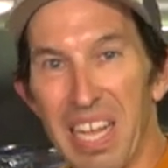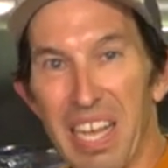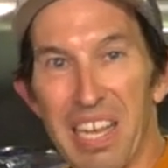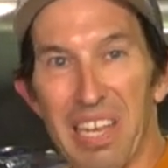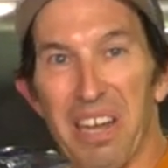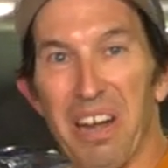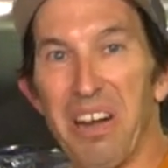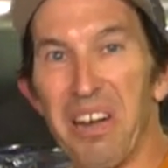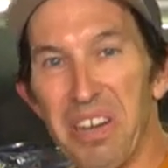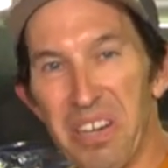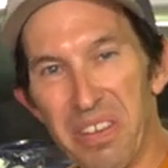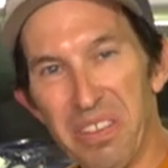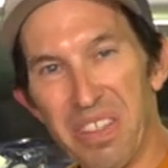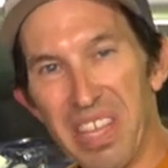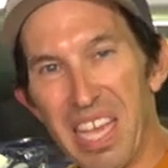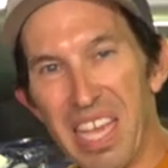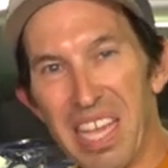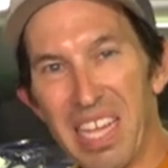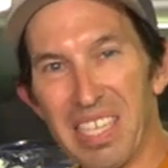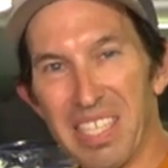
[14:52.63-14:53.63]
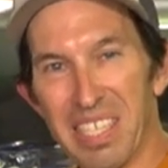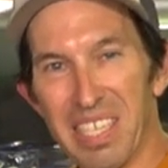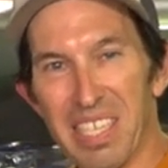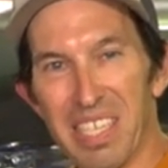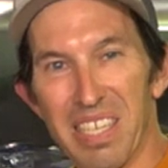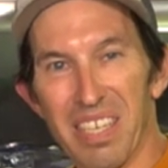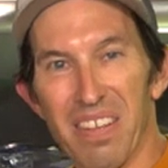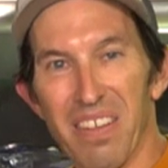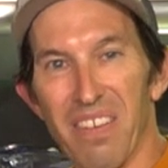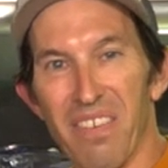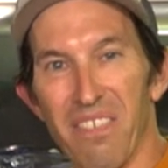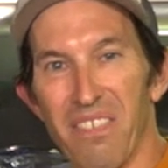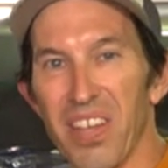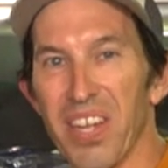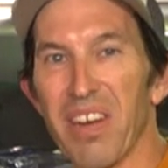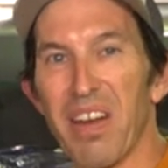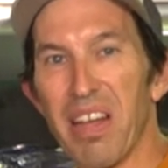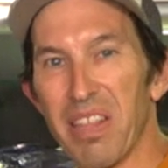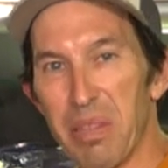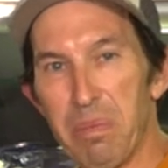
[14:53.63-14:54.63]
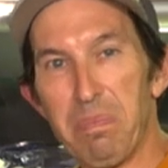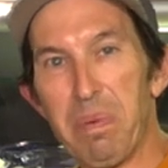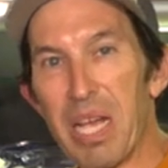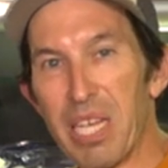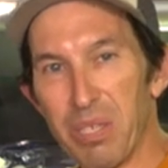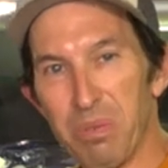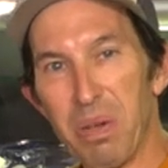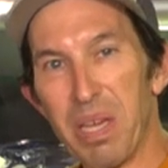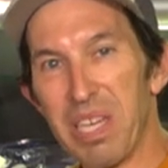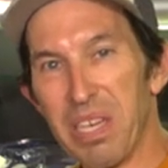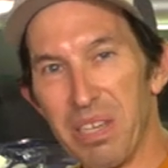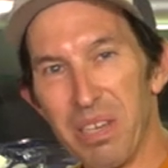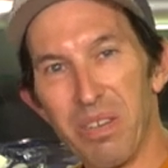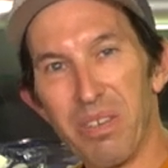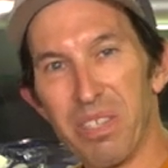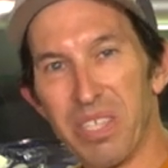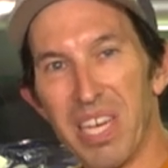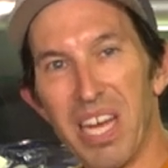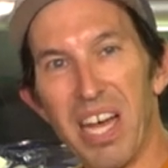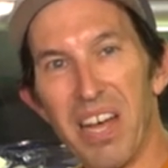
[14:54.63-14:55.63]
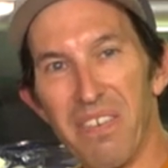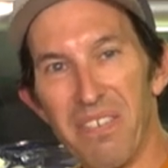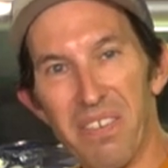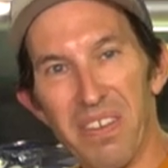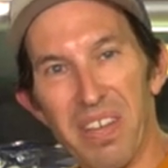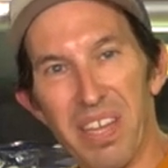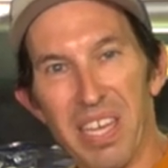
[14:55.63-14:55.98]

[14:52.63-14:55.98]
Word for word: learn new things, figure out the best way to do stuff.